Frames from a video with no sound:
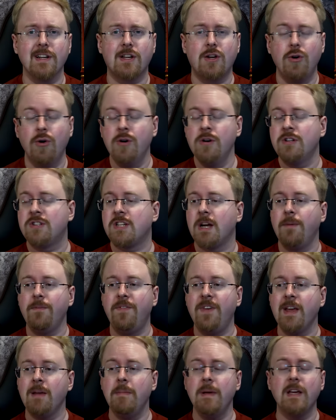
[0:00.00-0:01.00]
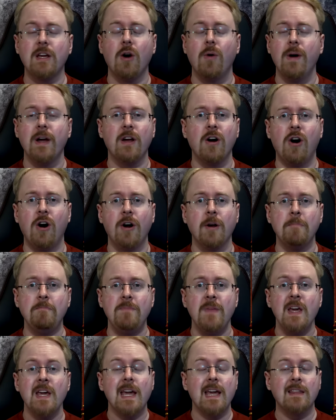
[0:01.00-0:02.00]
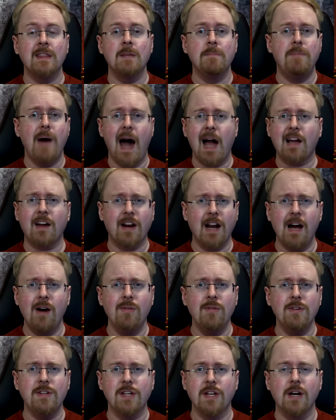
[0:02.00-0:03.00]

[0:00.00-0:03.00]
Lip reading: Could something be going on in the background,